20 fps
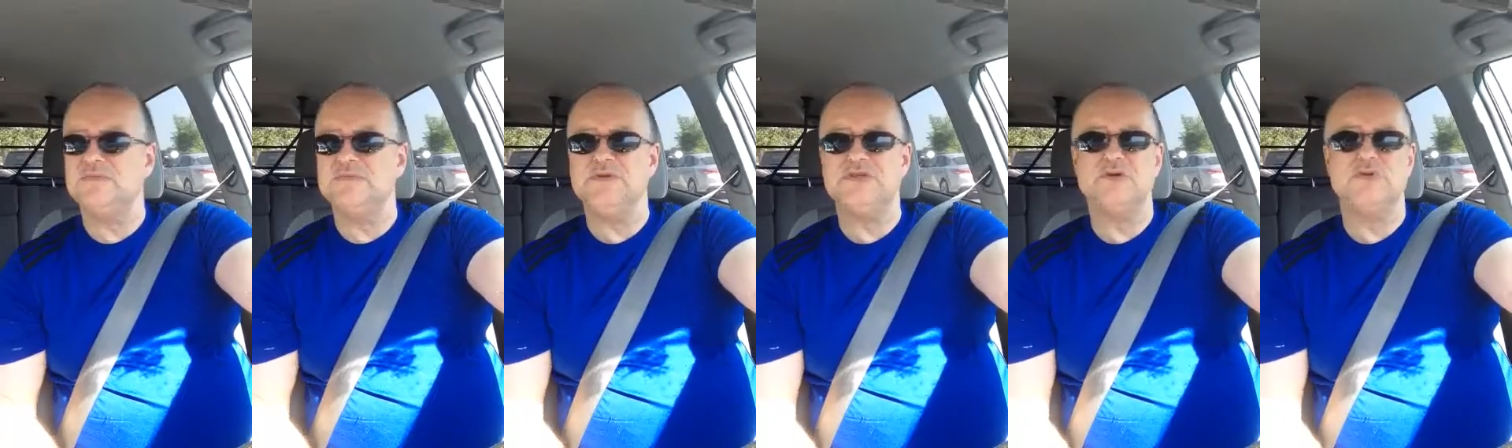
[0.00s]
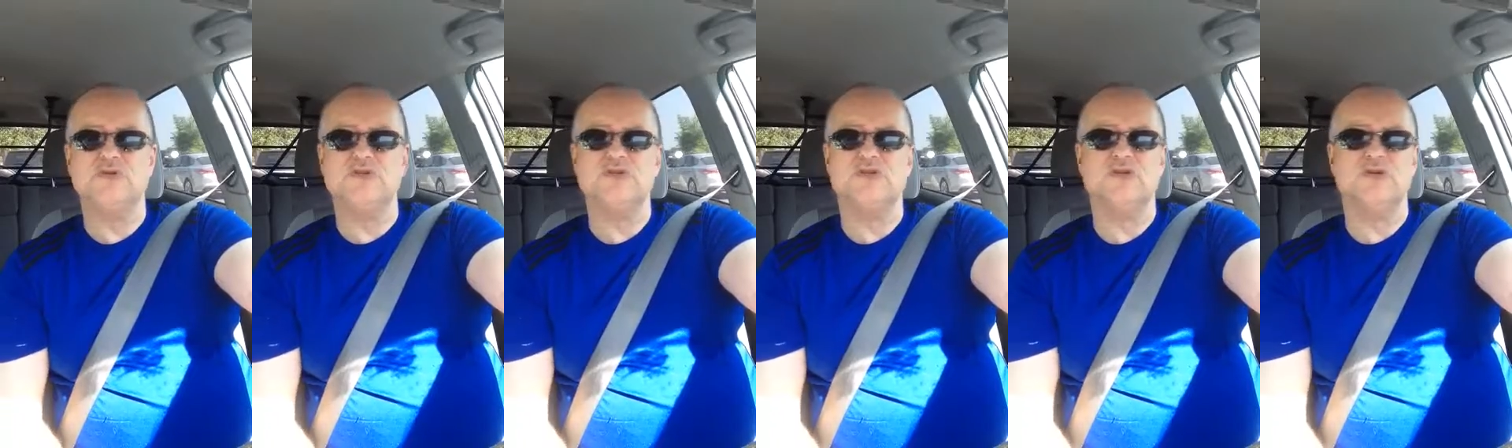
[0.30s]
be so
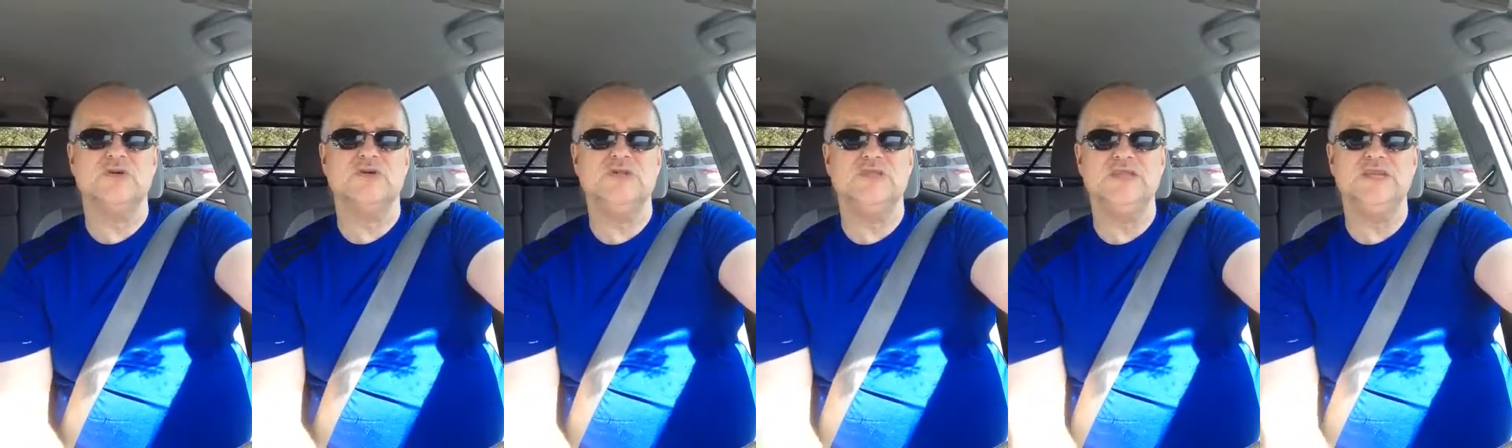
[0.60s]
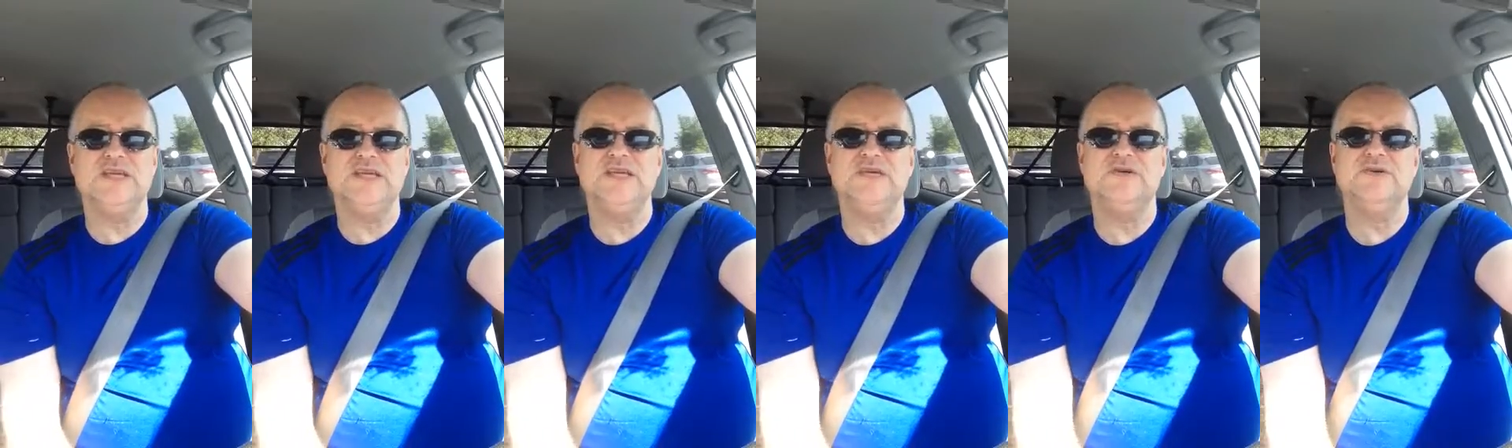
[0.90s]
discouraging
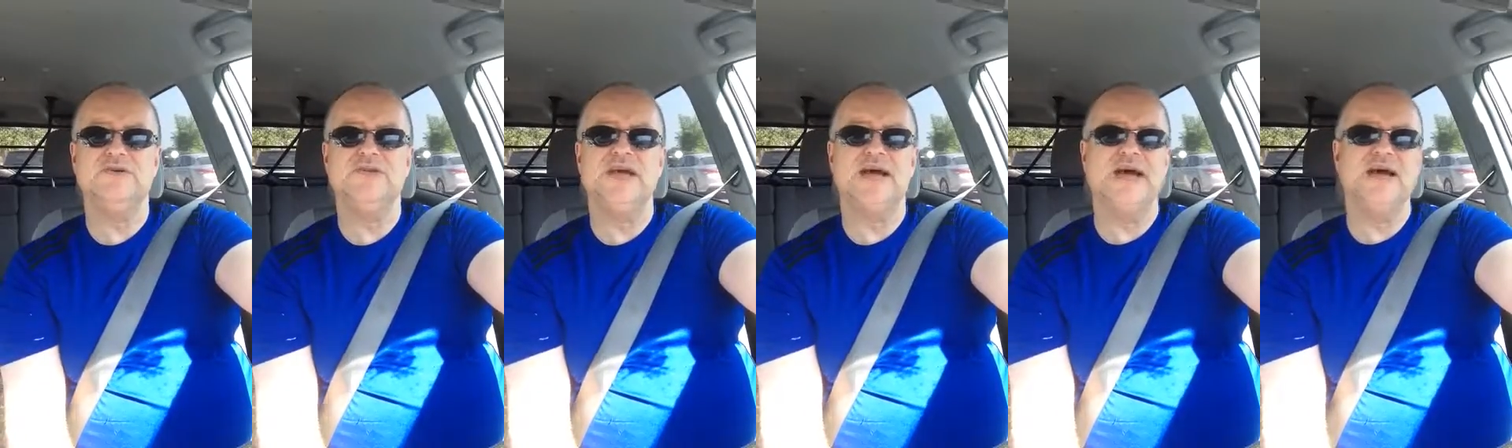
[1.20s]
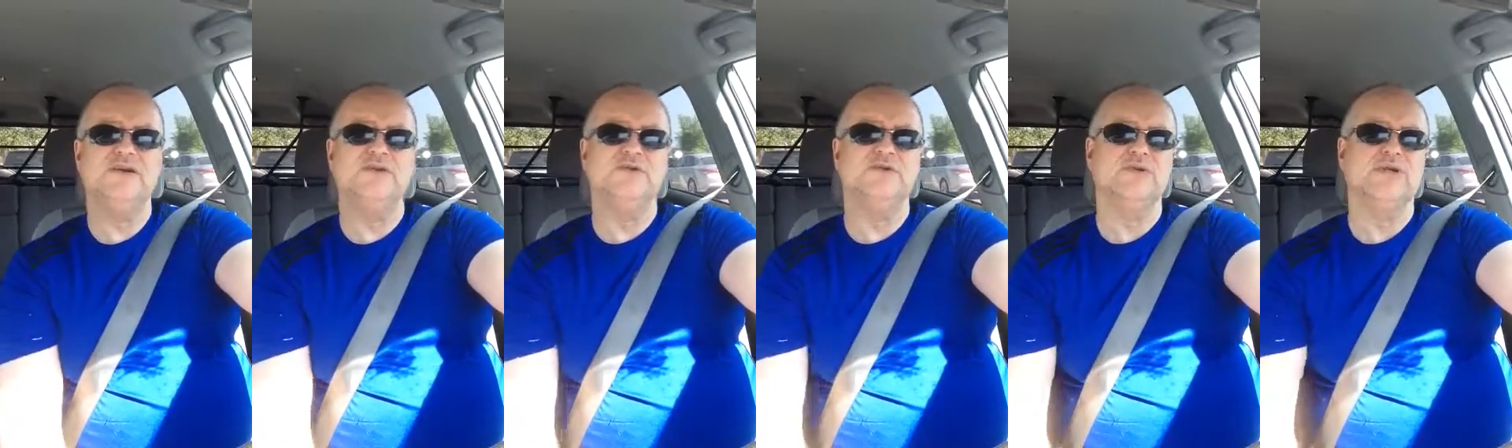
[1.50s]
to hear
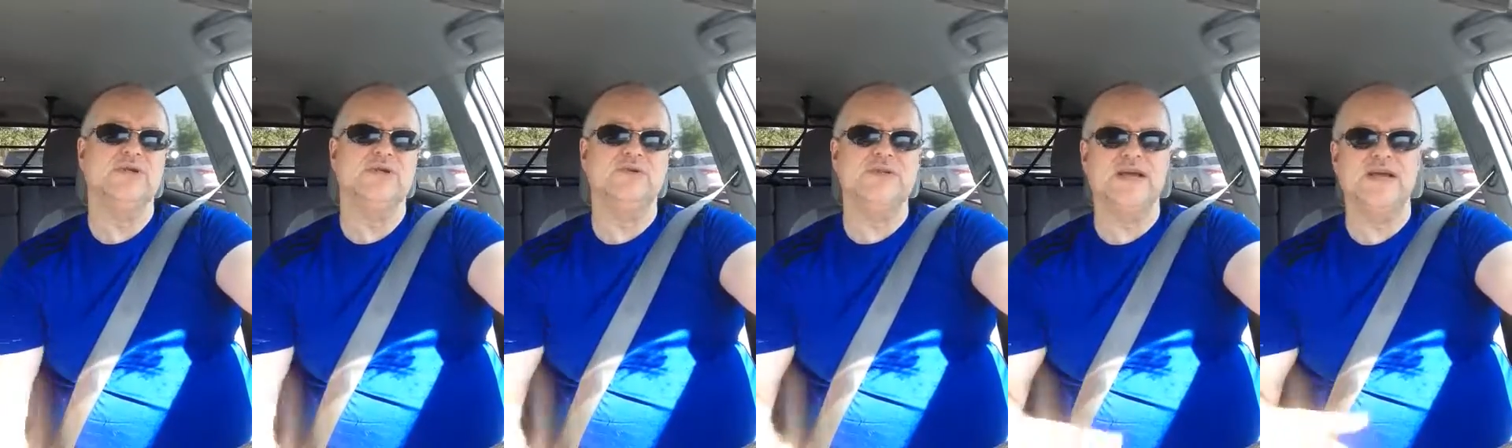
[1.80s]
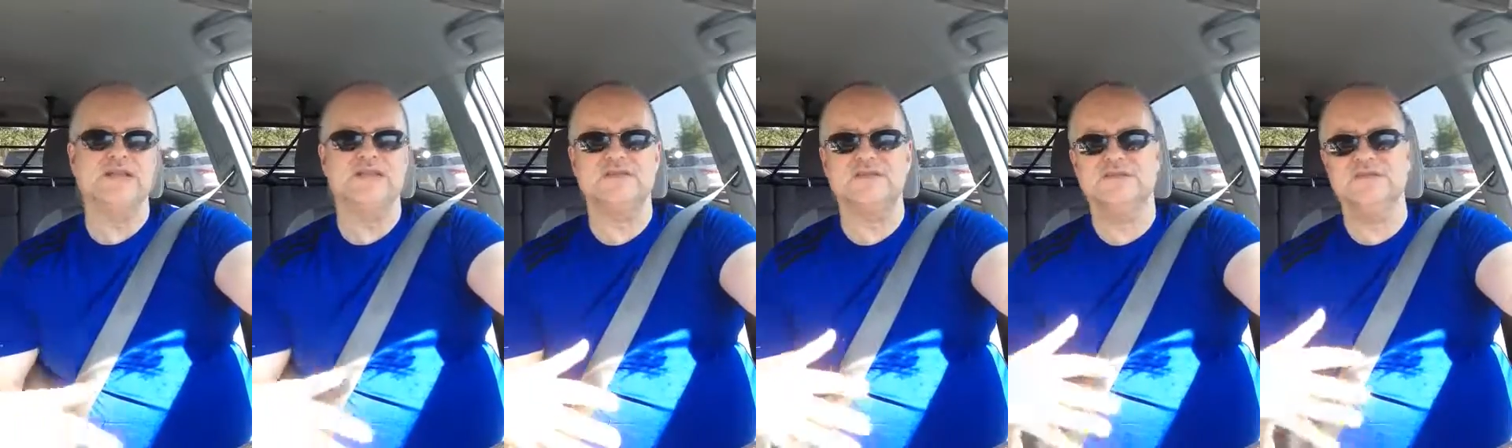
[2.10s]
that,
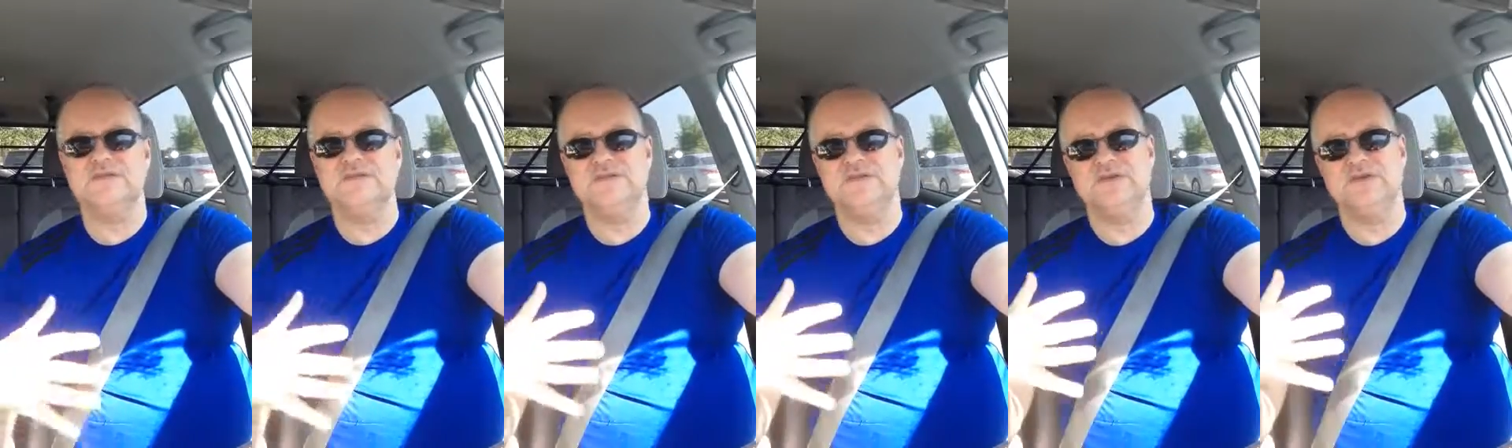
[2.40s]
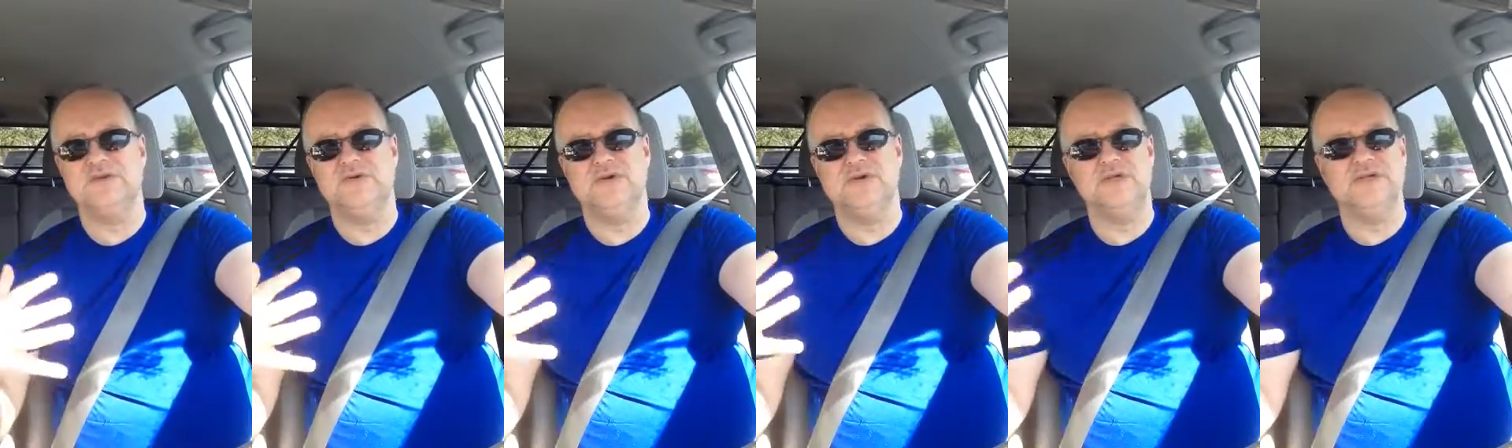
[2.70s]

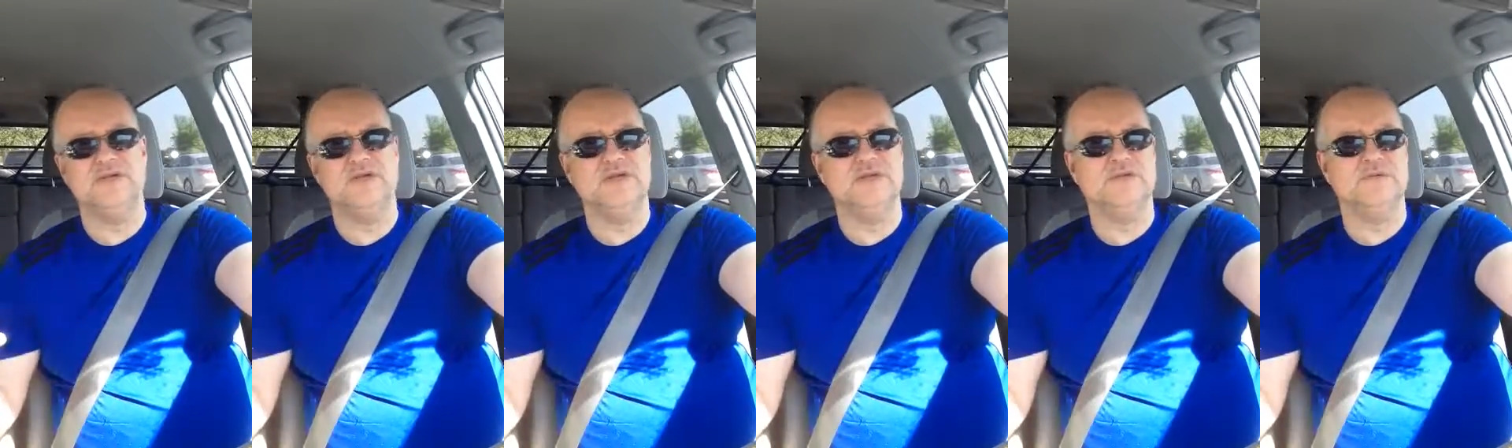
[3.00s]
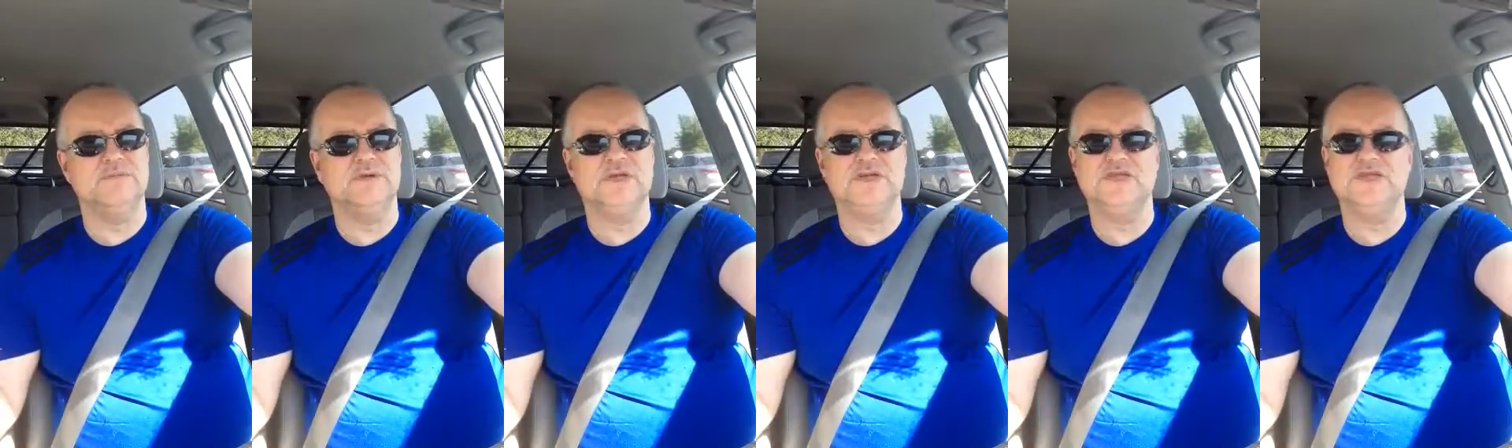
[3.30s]

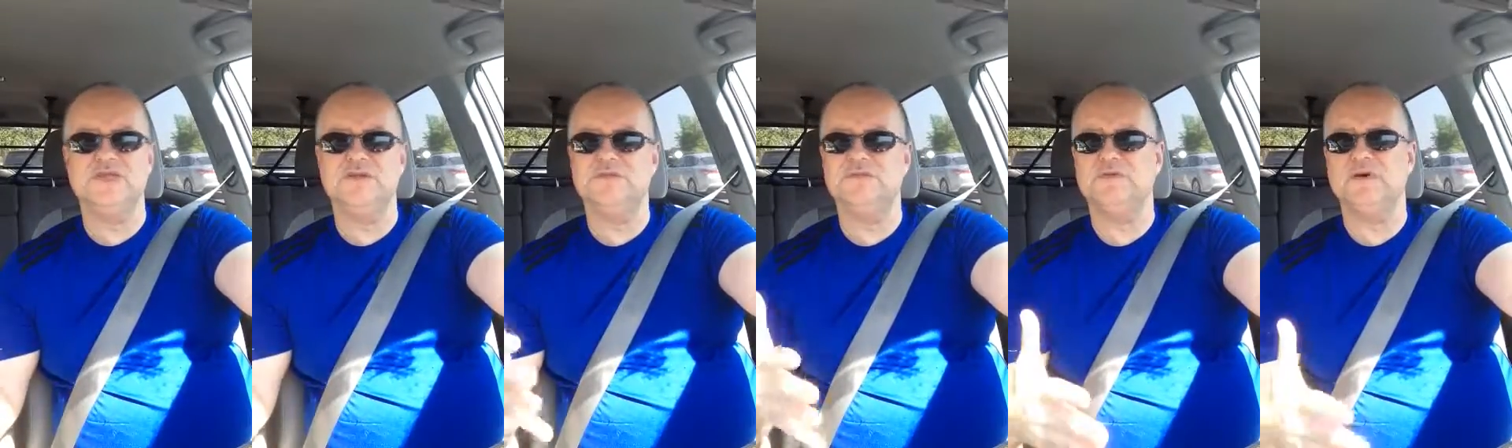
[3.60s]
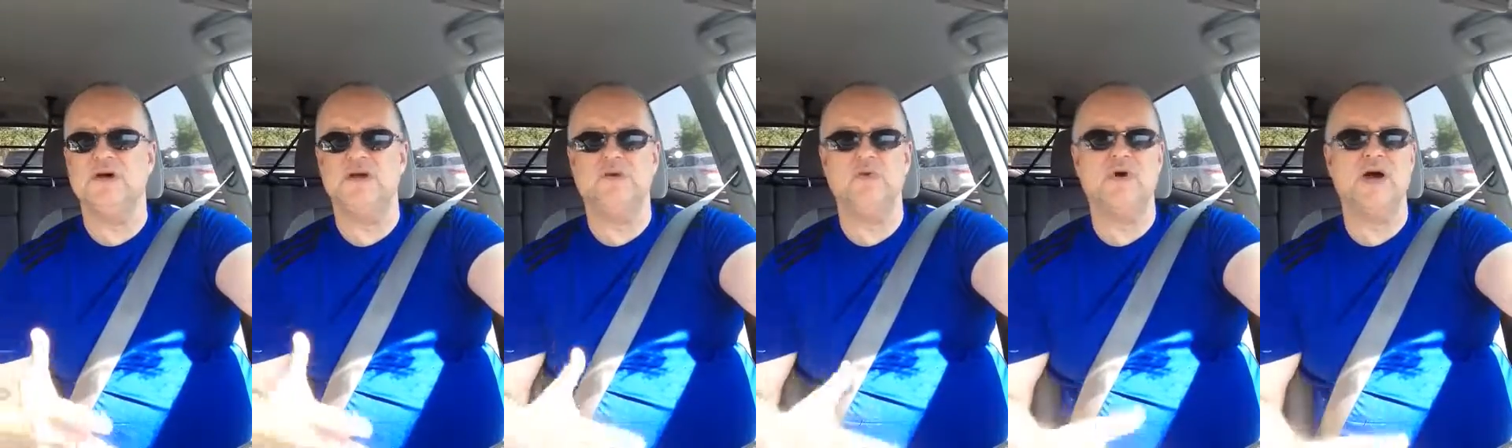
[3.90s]
and because you didn't
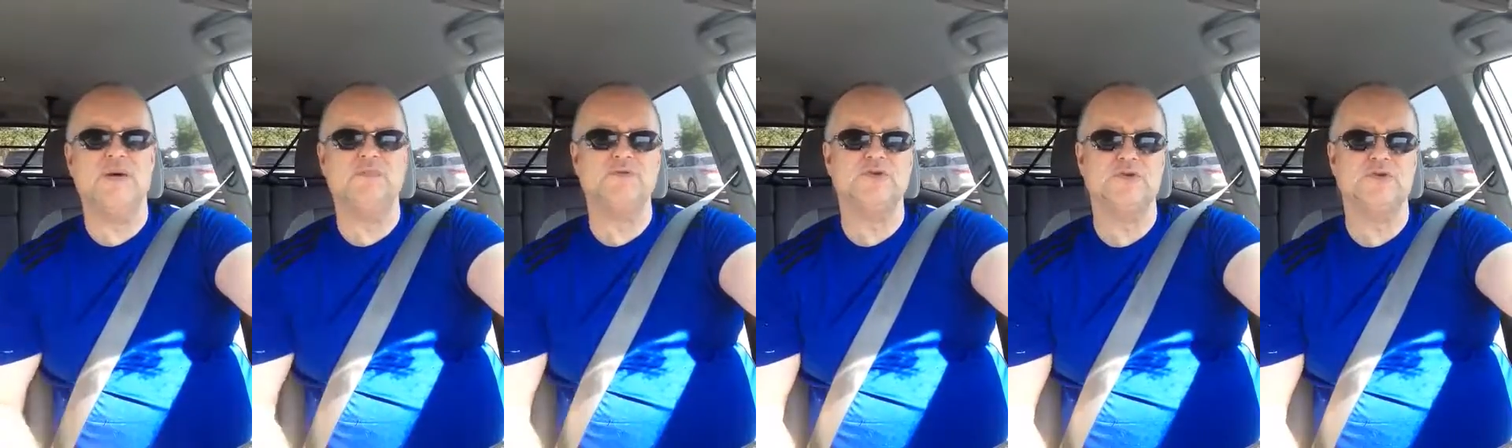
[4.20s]
follow up.